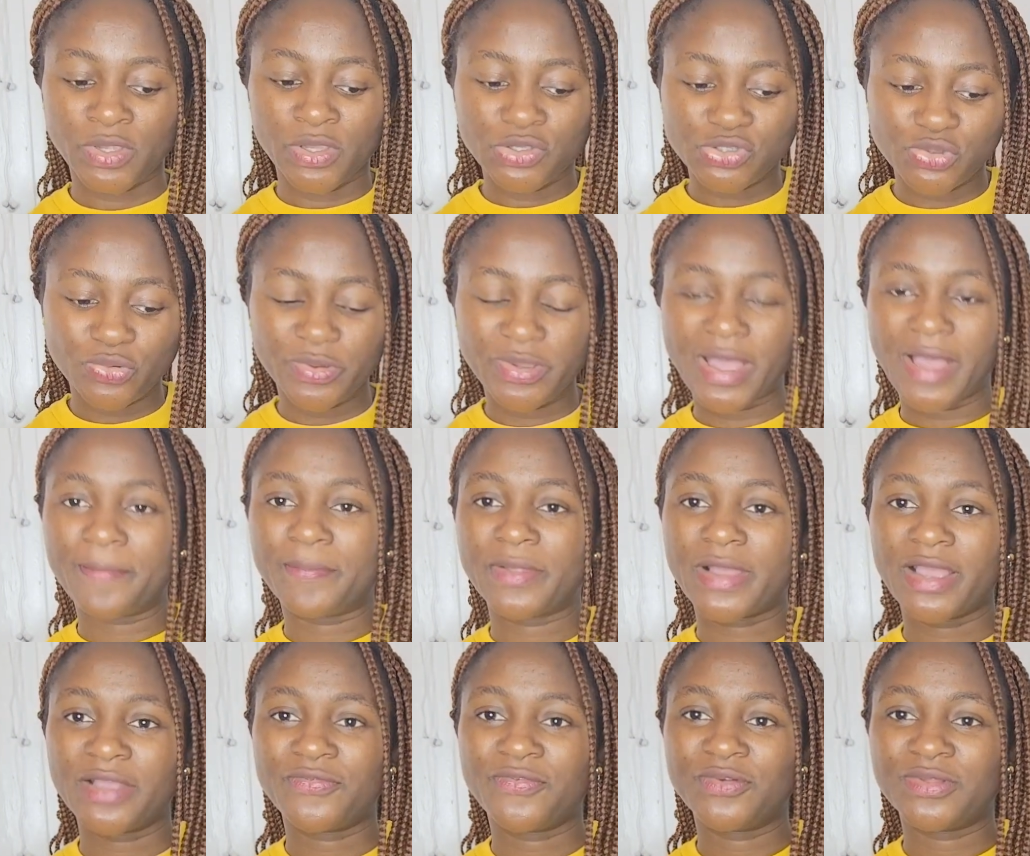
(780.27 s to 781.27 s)
So we
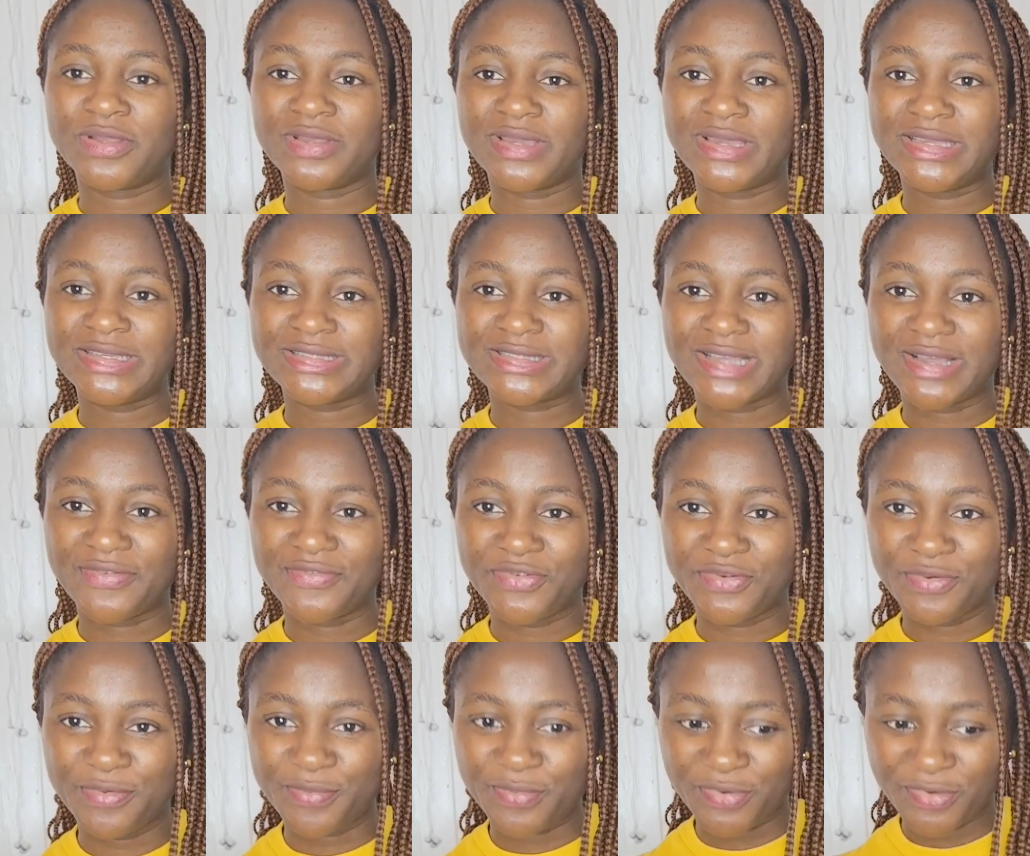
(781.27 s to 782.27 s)
applied for the
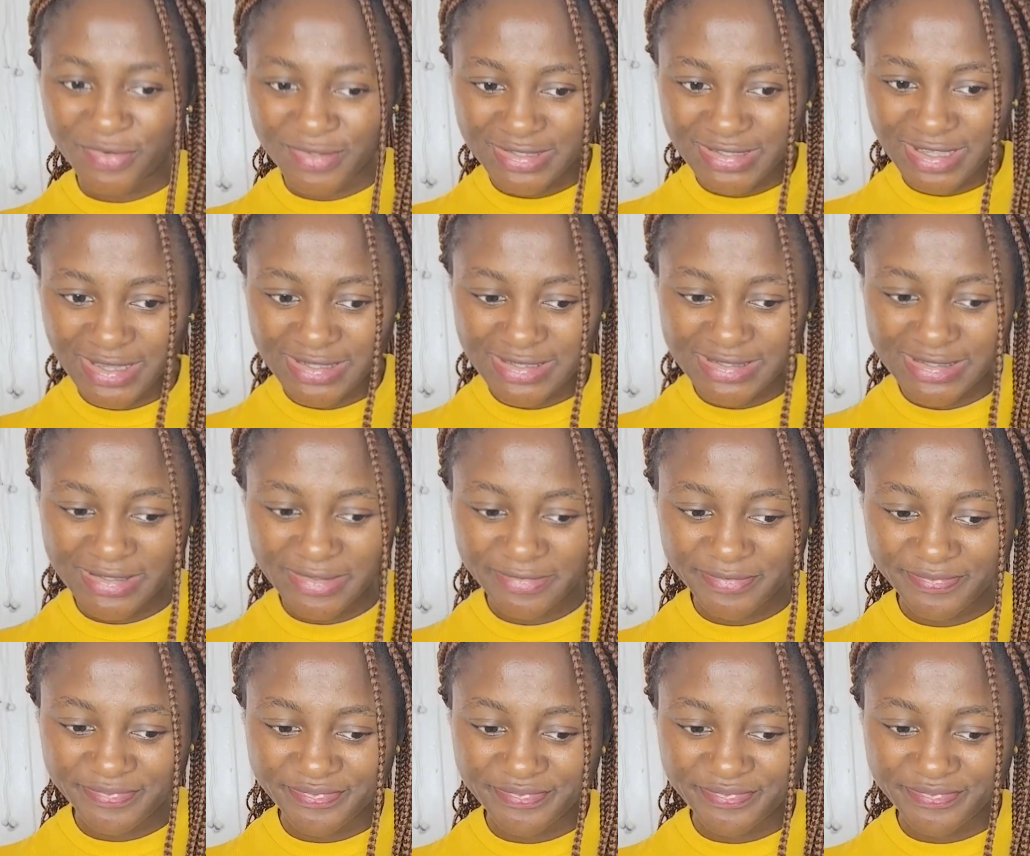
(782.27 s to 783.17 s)
interview process,